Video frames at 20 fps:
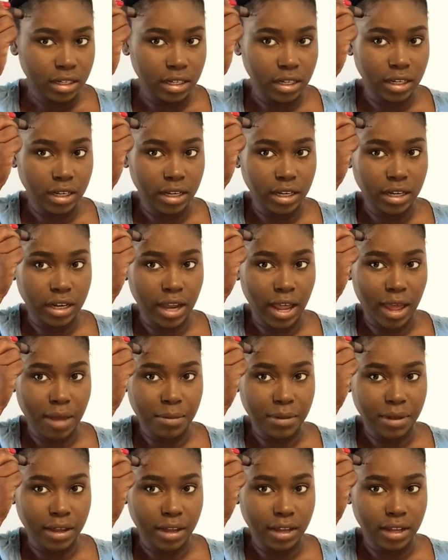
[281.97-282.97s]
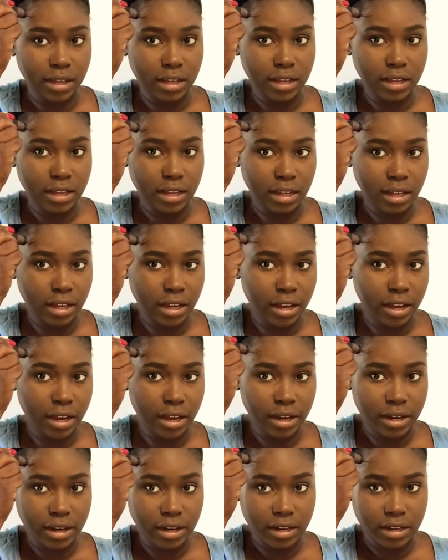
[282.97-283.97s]
and dab it
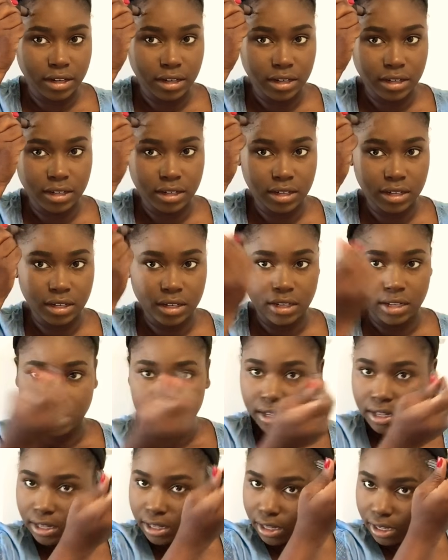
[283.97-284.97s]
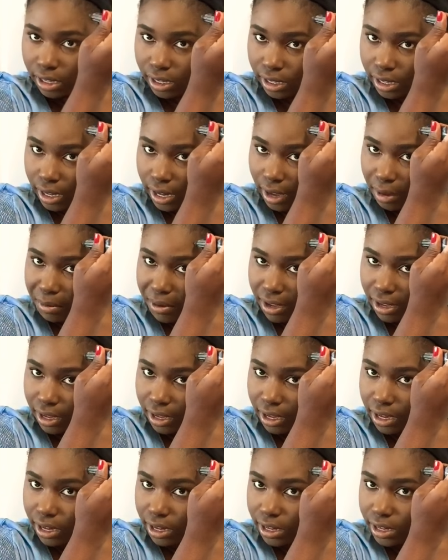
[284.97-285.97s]
here, and dab it
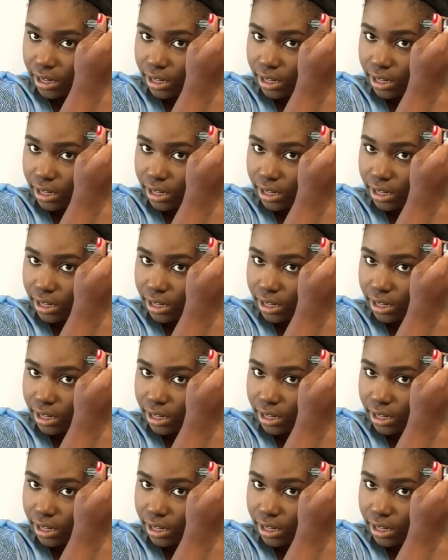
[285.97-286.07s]
here.